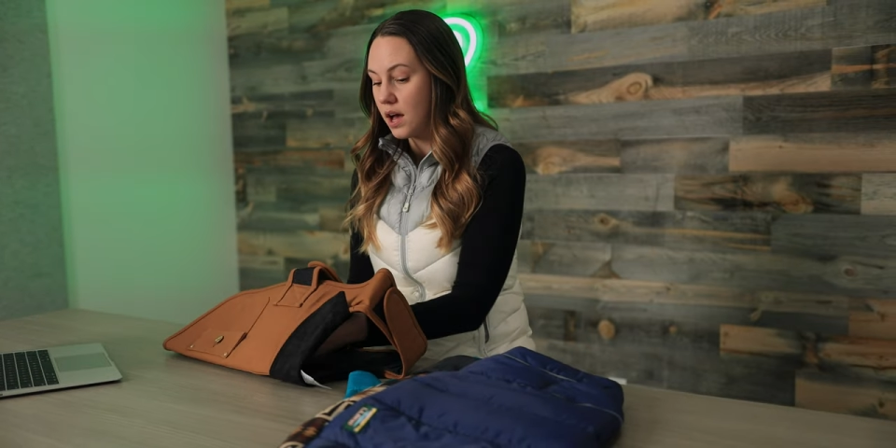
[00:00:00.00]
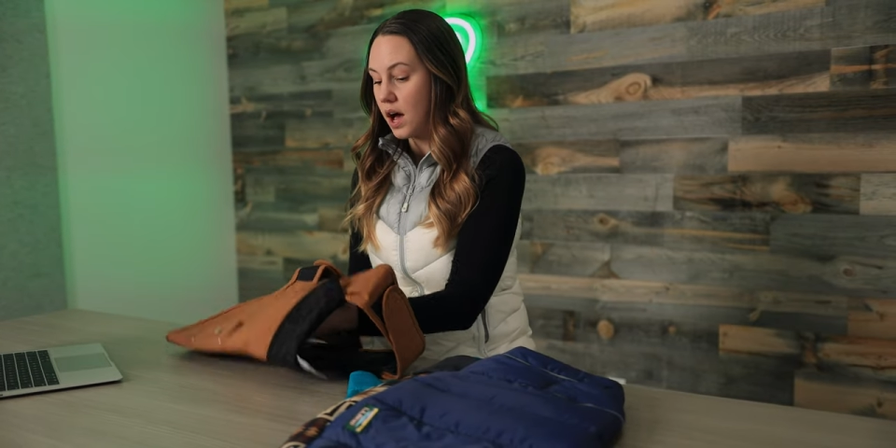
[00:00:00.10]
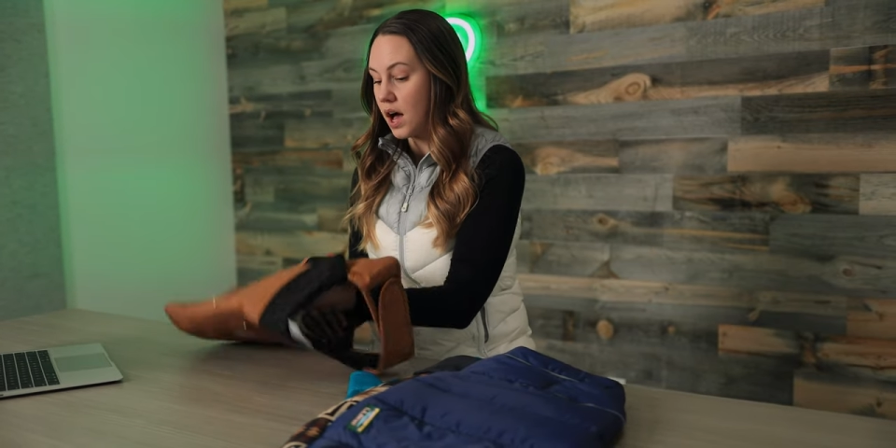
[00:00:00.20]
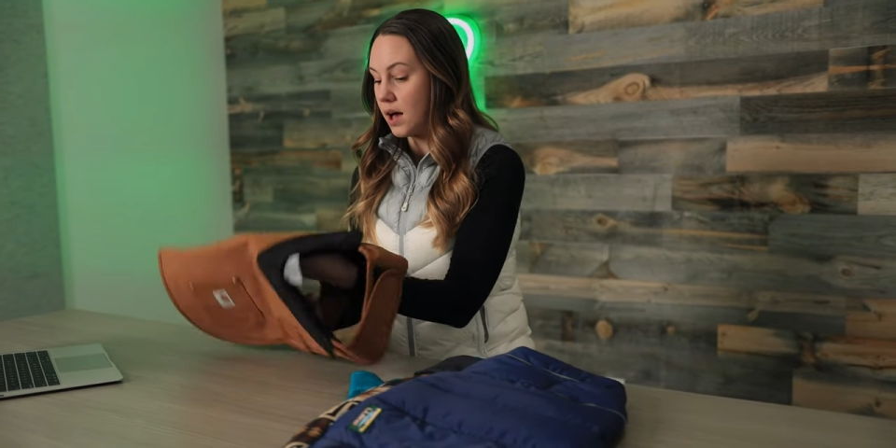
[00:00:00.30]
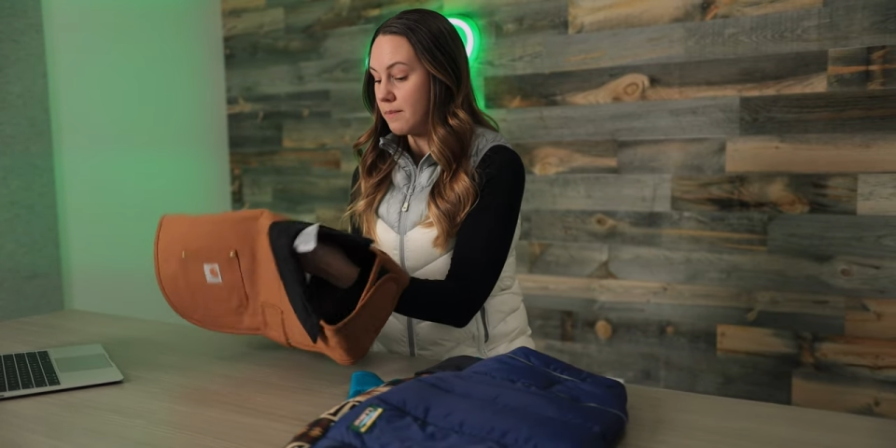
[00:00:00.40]

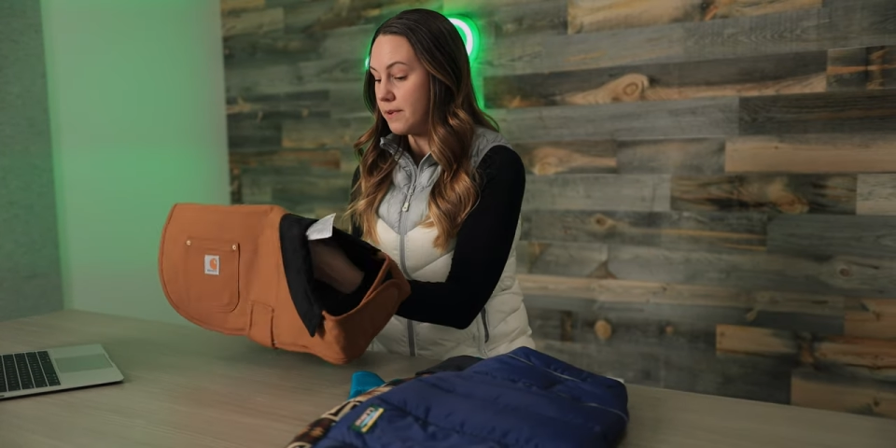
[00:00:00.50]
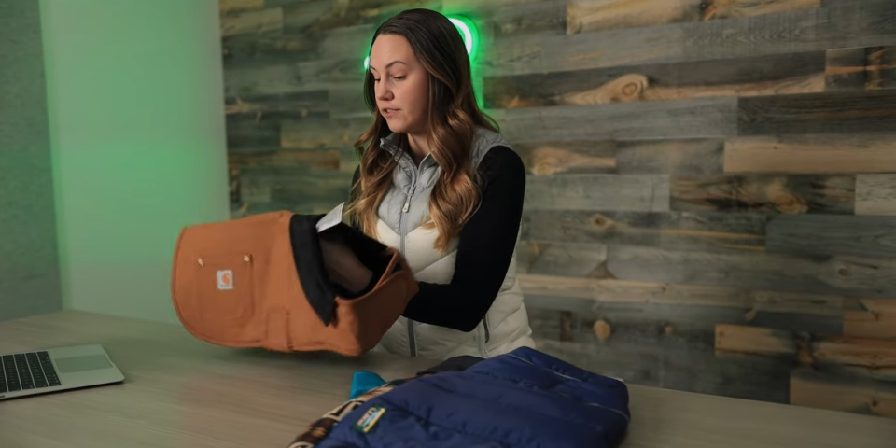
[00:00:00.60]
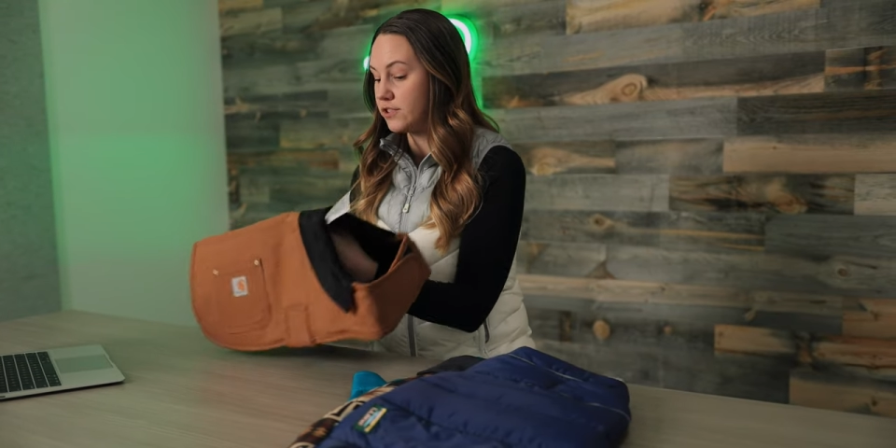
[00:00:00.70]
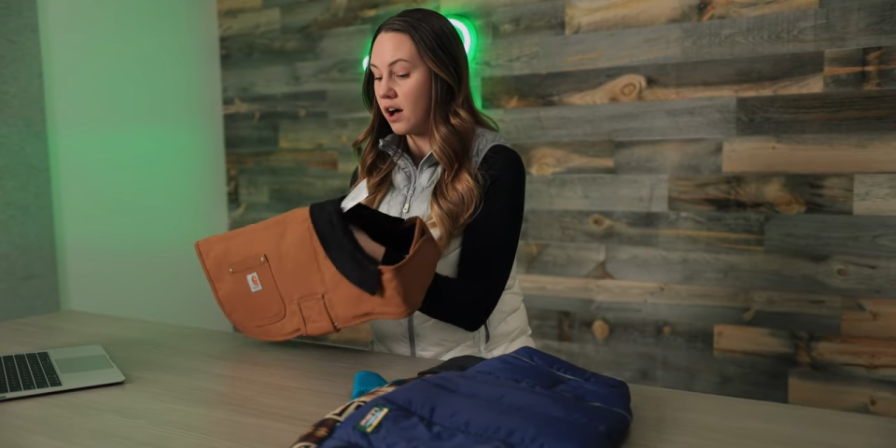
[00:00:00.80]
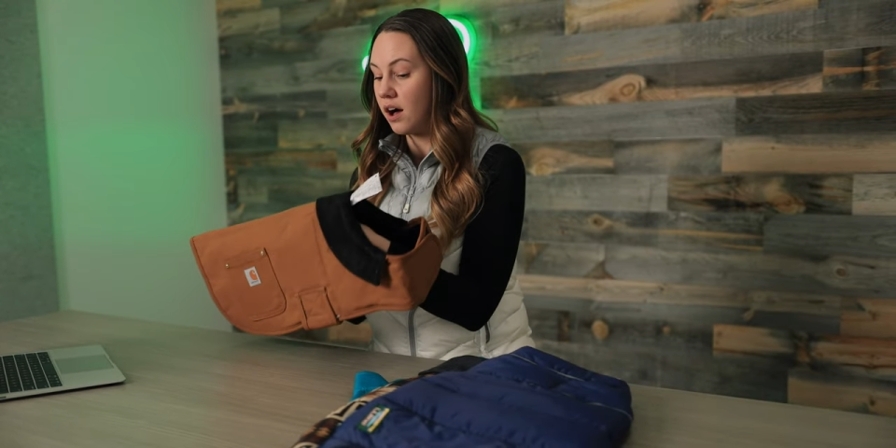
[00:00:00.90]
If
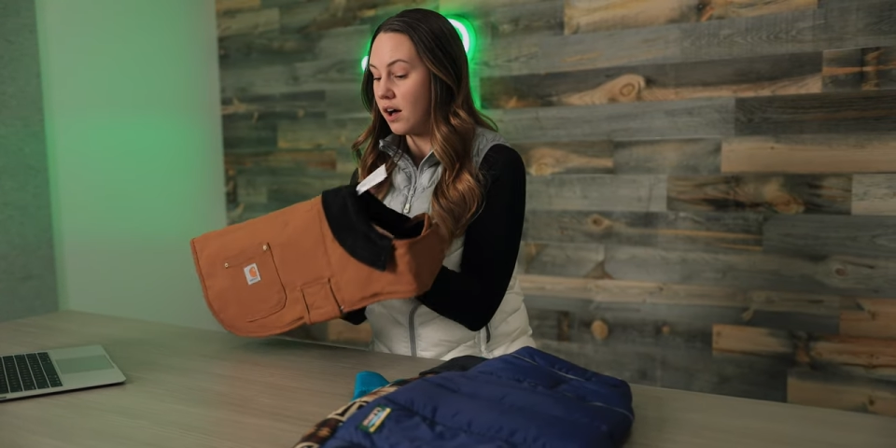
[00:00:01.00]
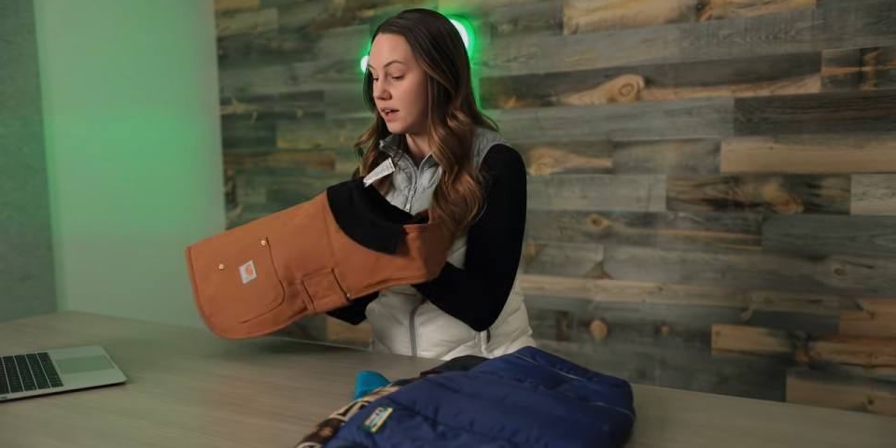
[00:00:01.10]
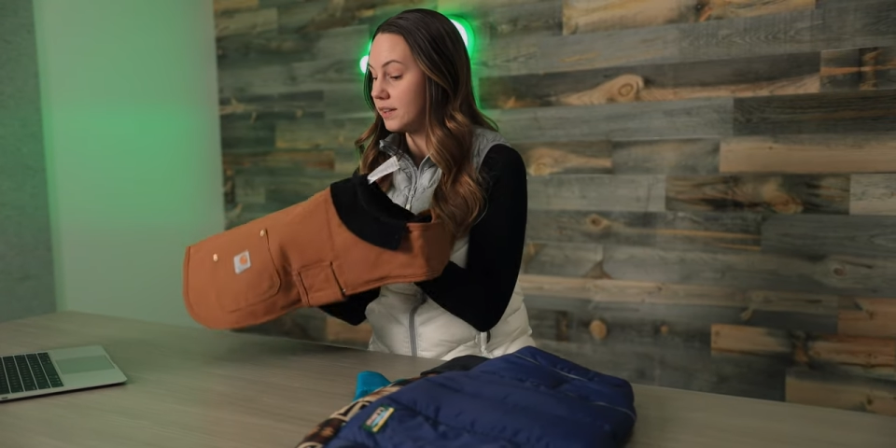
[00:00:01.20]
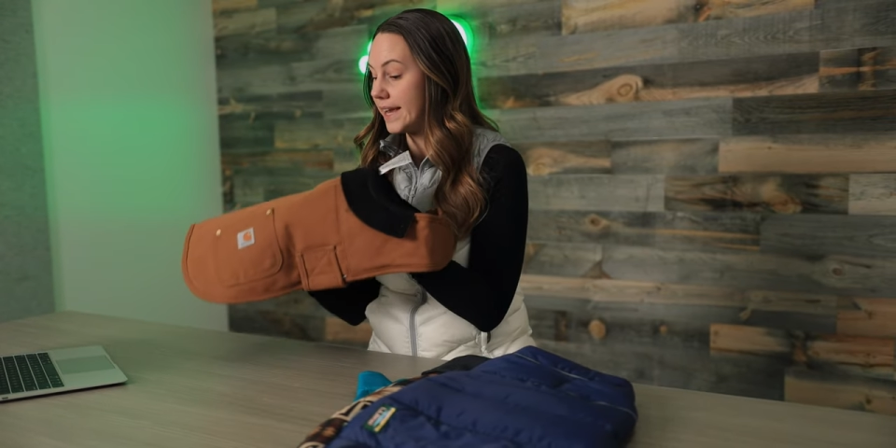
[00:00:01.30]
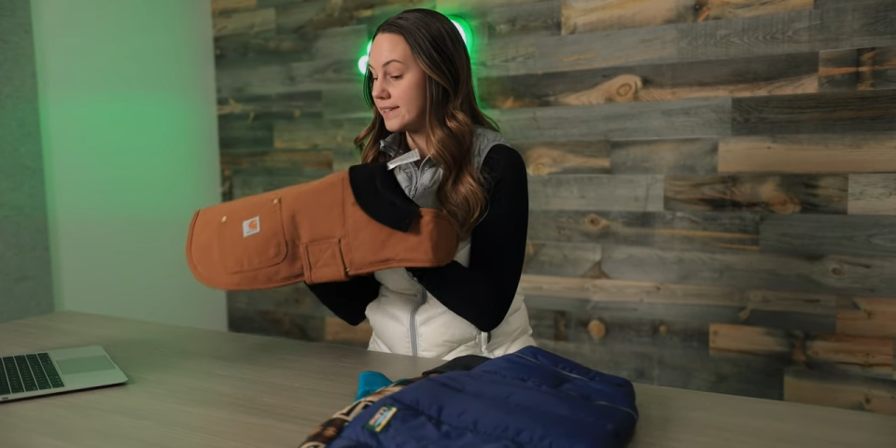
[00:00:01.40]
your
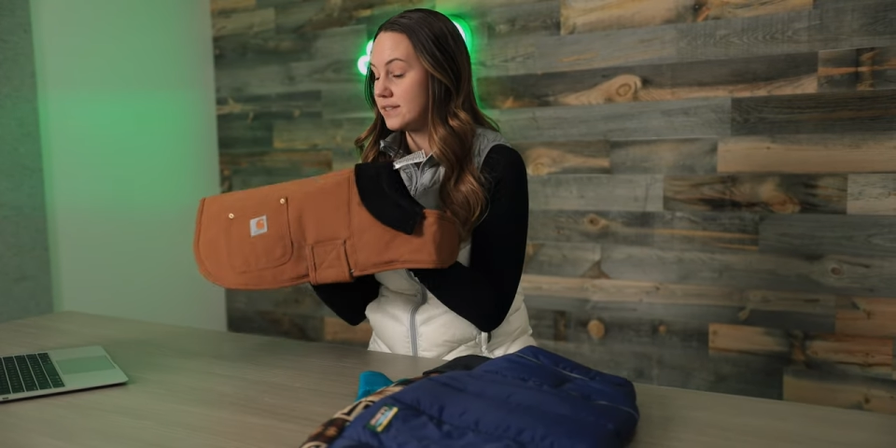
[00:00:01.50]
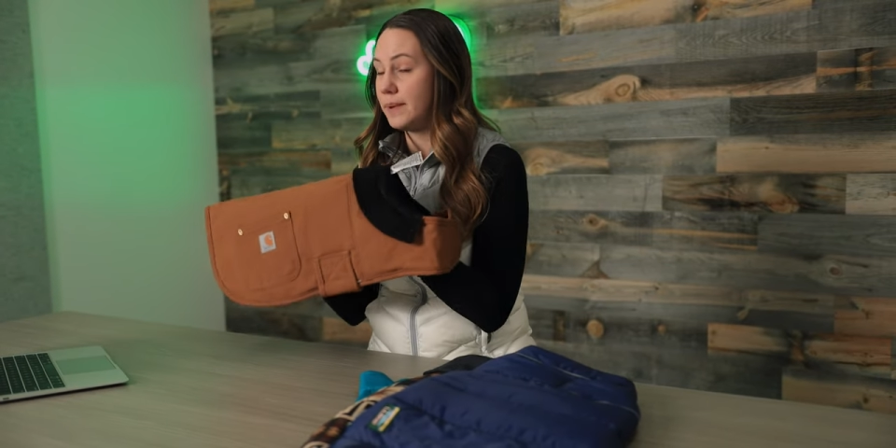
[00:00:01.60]
dog likes to